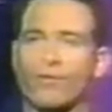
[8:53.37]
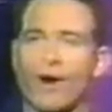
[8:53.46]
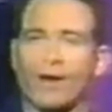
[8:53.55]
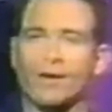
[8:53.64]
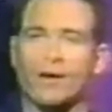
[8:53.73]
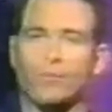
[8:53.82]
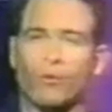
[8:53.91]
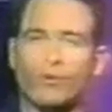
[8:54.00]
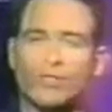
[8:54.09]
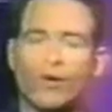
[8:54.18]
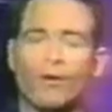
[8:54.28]
fought, but
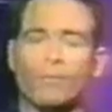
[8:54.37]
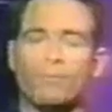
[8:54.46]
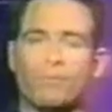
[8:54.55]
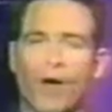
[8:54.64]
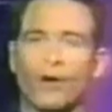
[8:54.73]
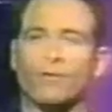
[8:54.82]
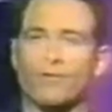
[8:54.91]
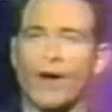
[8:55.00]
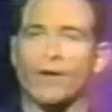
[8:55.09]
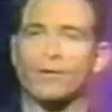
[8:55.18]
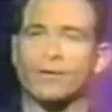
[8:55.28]
was there a better
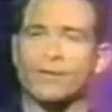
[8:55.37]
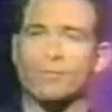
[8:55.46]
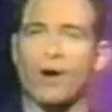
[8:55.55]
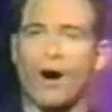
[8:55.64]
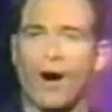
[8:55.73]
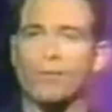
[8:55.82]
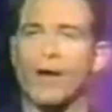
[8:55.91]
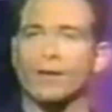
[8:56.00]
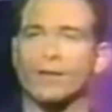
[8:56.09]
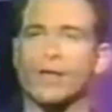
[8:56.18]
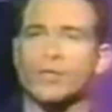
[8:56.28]
fighter than Muhammad
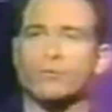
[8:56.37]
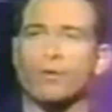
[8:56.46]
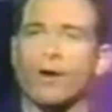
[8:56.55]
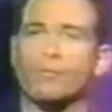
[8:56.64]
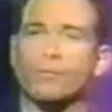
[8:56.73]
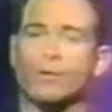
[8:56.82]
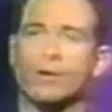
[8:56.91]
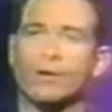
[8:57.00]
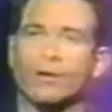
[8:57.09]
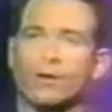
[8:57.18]
Ali in his prime? Oh no,